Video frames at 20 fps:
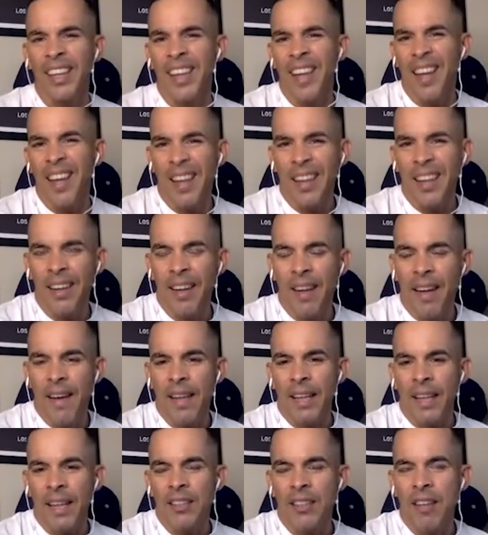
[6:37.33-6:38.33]
like the
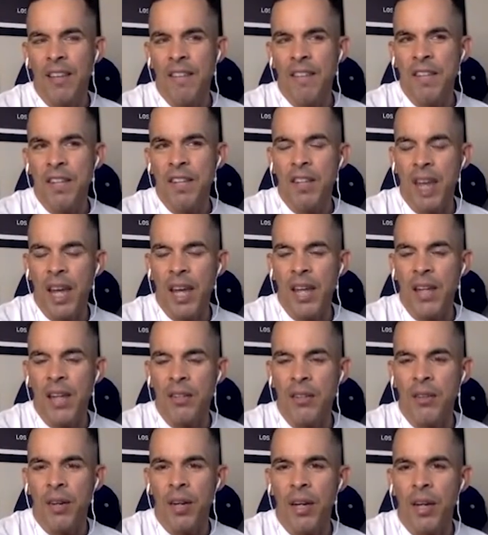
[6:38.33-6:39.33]
70s,
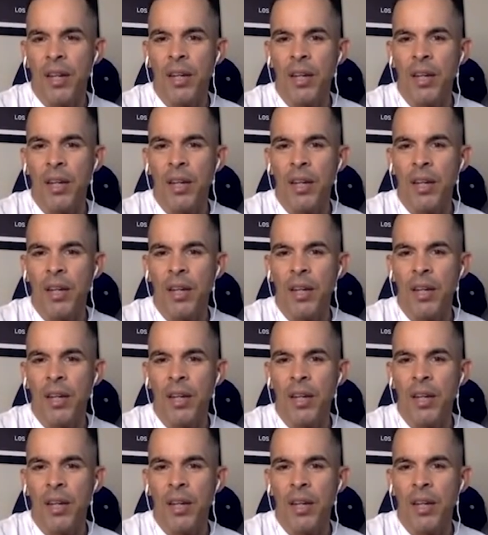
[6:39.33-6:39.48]
80s, right?